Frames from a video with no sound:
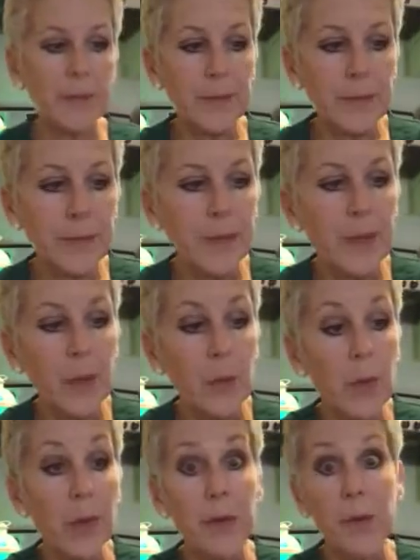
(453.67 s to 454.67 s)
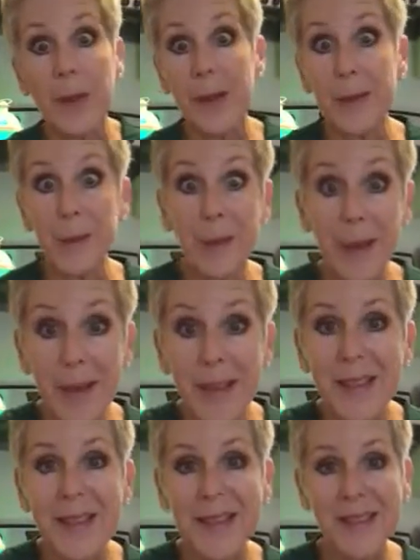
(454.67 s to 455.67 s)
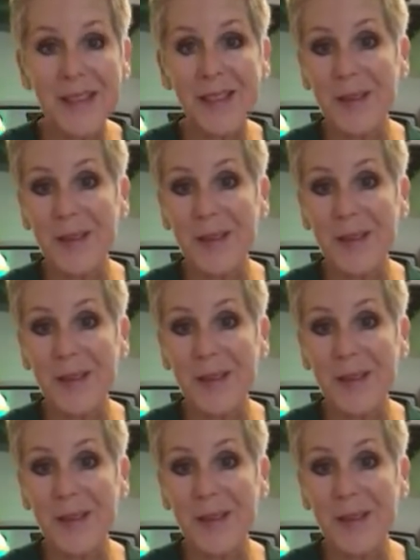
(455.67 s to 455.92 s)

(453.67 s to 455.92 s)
And one of my prized